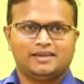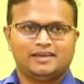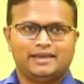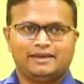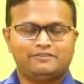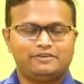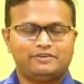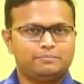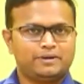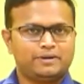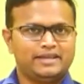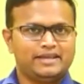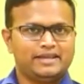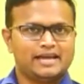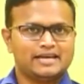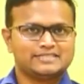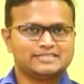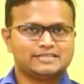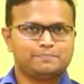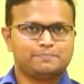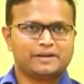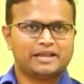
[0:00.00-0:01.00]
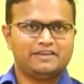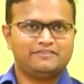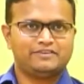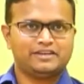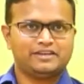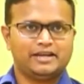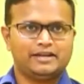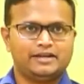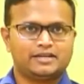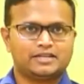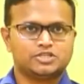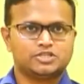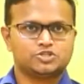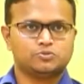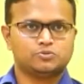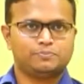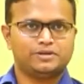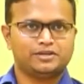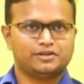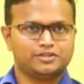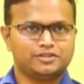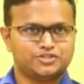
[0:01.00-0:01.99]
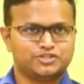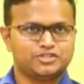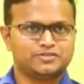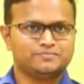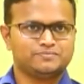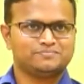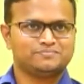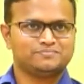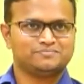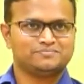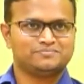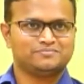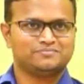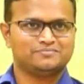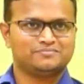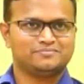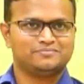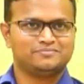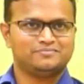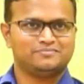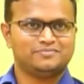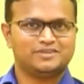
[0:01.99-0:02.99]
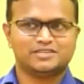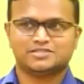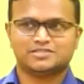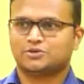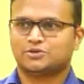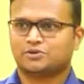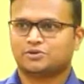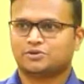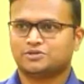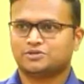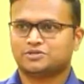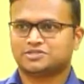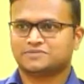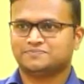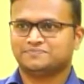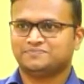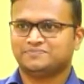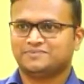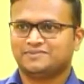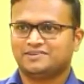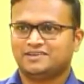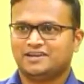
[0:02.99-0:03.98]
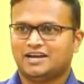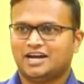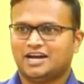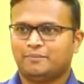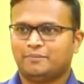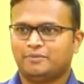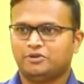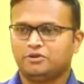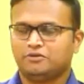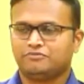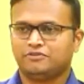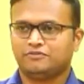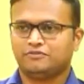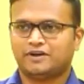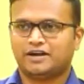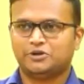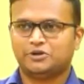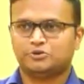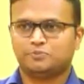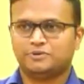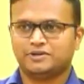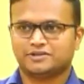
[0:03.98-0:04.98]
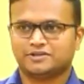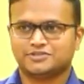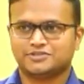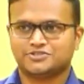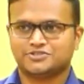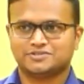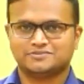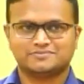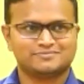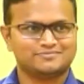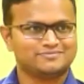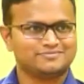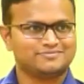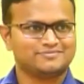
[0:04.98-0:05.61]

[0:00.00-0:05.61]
Everybody has a private interest to be rich, yes or not? How many of you want to be rich?